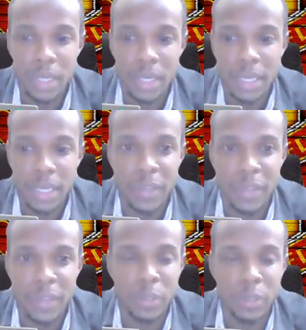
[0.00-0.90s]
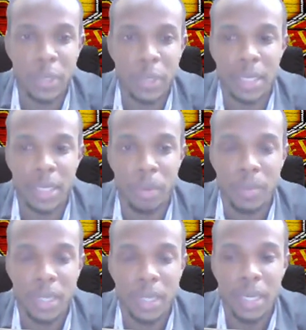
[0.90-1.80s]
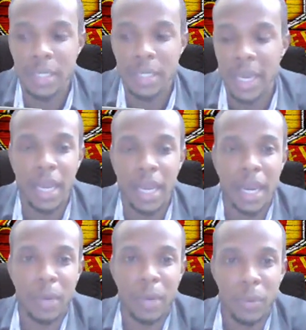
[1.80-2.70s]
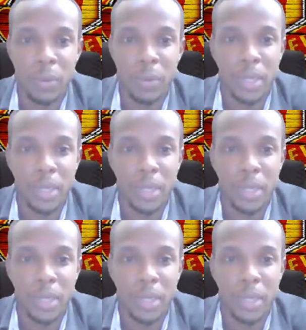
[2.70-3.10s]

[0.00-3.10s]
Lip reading: Eventually, when the shot come, De Gea gone one way,